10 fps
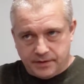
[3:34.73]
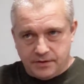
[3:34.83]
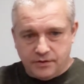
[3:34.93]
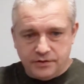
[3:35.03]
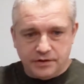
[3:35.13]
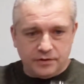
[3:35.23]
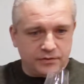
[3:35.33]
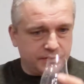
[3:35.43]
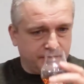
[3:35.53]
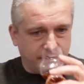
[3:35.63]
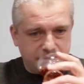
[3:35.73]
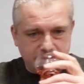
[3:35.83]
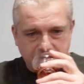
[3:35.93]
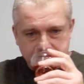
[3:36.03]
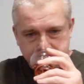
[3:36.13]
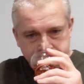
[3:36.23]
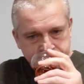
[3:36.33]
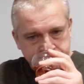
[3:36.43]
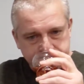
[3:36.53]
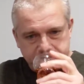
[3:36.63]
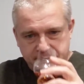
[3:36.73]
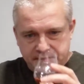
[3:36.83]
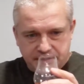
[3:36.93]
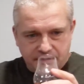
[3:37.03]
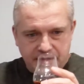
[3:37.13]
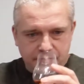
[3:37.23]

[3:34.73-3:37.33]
on the nose, first thing, cherry